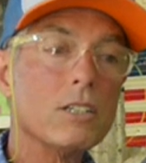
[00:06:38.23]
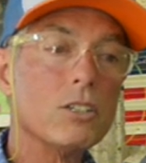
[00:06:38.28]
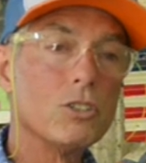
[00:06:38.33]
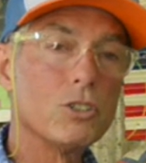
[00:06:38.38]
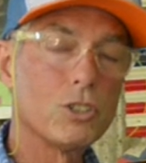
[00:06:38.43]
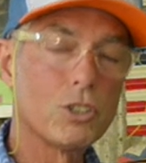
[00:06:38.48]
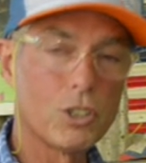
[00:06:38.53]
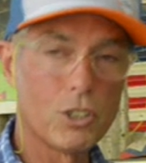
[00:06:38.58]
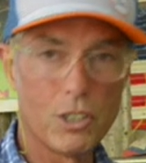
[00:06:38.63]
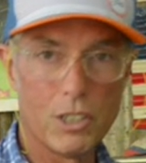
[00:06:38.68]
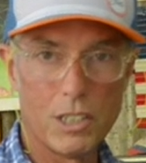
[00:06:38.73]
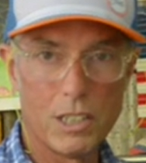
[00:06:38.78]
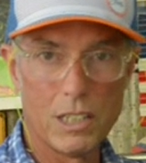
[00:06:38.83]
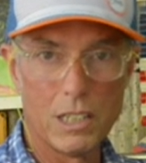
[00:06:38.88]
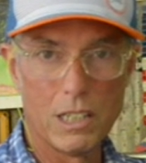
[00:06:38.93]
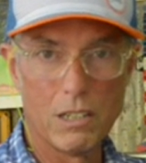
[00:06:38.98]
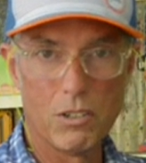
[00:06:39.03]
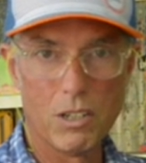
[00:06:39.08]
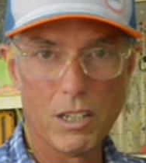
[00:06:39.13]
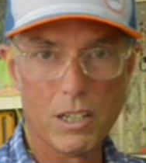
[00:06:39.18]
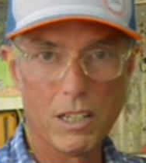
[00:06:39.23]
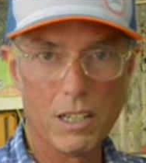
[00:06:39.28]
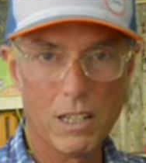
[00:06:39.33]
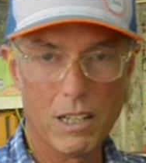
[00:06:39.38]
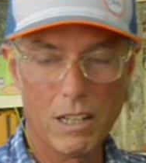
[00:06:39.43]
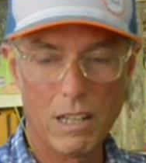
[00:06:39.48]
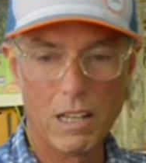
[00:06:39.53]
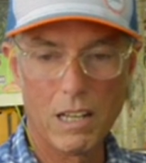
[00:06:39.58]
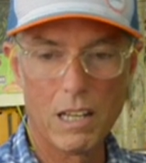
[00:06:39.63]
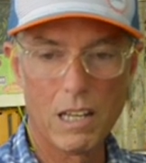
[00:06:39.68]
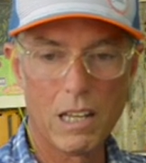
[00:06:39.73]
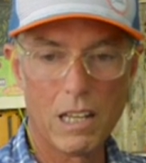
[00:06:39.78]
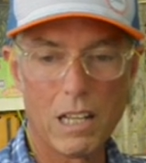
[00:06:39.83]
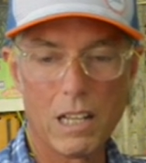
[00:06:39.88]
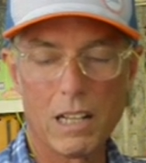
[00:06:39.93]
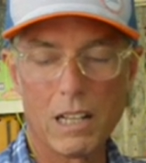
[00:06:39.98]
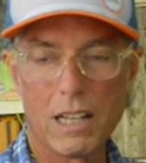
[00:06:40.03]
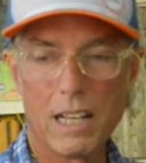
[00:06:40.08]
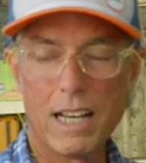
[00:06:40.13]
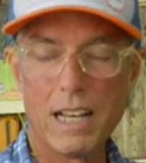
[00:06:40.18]
Sure enough, uh,
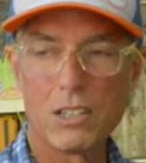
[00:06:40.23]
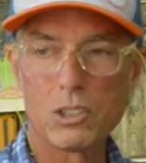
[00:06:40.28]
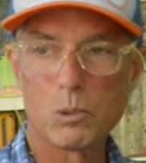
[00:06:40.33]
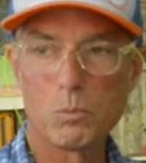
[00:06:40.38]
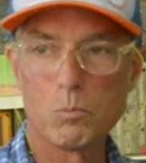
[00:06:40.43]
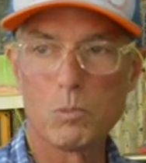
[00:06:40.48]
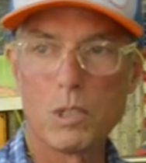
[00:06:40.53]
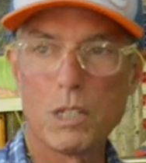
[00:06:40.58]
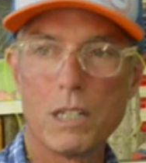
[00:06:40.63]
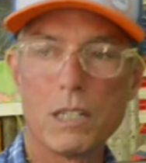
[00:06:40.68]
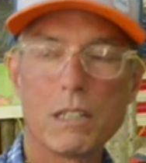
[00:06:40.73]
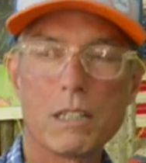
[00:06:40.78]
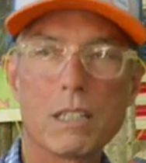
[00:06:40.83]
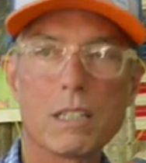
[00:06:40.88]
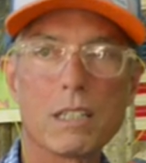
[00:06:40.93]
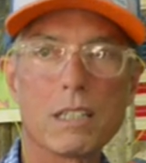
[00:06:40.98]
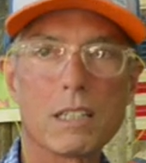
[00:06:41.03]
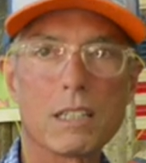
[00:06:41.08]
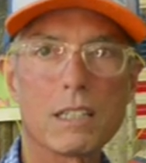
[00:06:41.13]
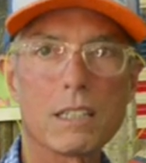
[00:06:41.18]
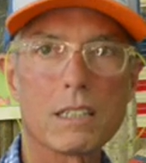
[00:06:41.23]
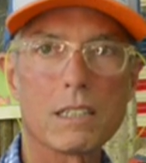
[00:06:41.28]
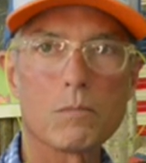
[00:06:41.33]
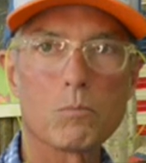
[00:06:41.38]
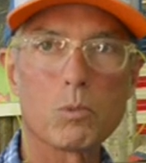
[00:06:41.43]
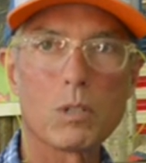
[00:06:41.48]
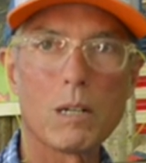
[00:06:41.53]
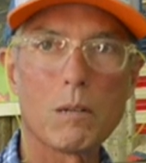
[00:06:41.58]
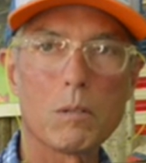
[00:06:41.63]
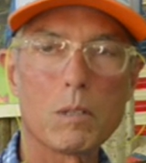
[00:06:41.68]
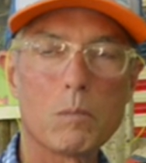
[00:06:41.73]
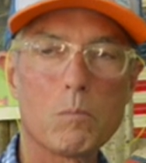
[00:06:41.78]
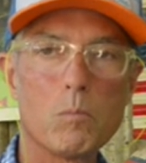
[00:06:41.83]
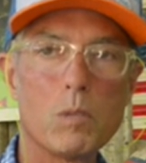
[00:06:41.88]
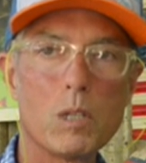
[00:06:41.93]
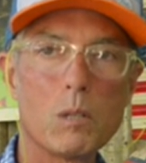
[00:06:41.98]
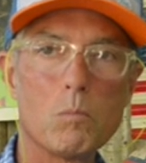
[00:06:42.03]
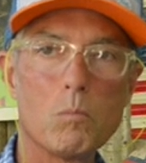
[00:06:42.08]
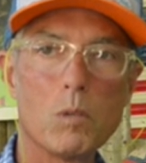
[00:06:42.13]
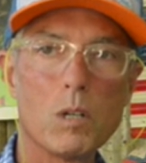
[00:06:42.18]
last month, probably
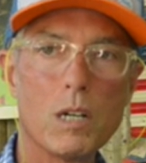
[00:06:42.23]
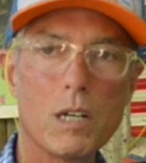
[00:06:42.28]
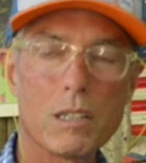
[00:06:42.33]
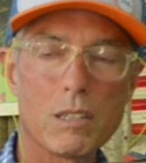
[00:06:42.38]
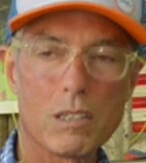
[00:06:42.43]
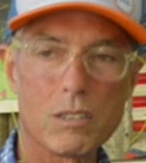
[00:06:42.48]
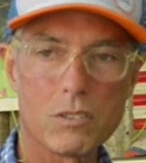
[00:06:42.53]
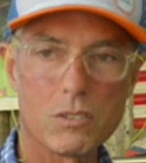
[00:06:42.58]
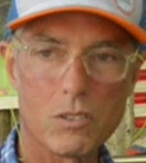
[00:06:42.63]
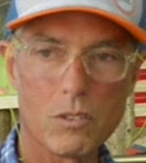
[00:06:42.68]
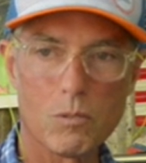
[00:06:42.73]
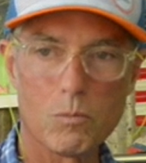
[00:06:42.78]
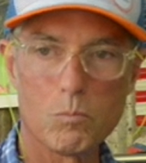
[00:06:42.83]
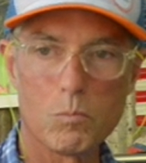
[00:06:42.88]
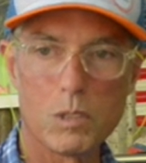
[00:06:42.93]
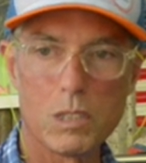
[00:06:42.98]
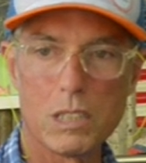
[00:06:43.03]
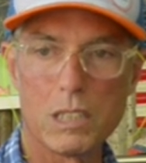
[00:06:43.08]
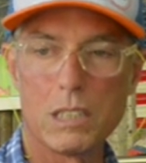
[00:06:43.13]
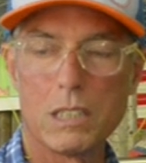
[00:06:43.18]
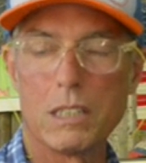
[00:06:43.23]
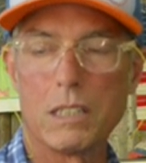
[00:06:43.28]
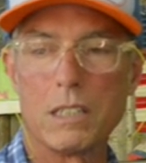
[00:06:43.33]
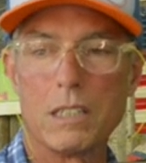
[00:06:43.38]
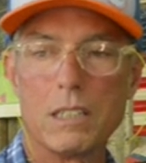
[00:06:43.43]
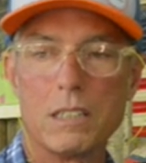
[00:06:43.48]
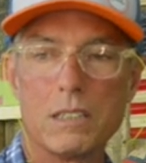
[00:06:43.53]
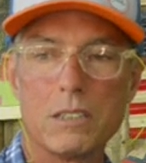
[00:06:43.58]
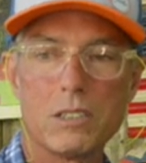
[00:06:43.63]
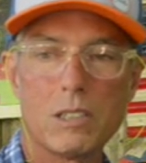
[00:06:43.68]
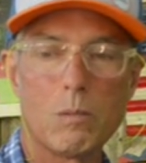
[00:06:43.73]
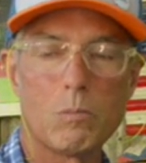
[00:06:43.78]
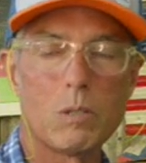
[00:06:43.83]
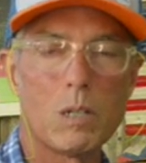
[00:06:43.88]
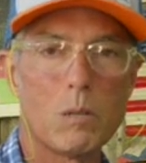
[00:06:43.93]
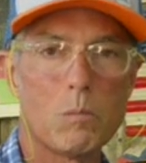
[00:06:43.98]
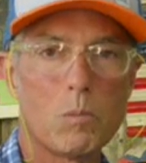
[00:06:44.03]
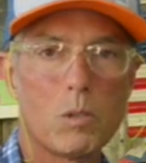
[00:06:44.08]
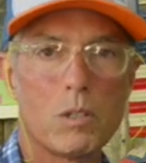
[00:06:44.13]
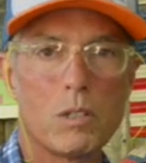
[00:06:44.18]
mid-month, so
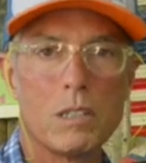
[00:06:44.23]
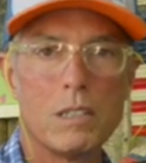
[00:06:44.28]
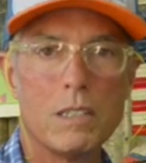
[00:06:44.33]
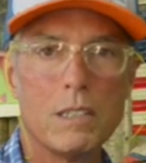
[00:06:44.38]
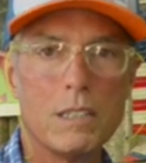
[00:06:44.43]
mid-September,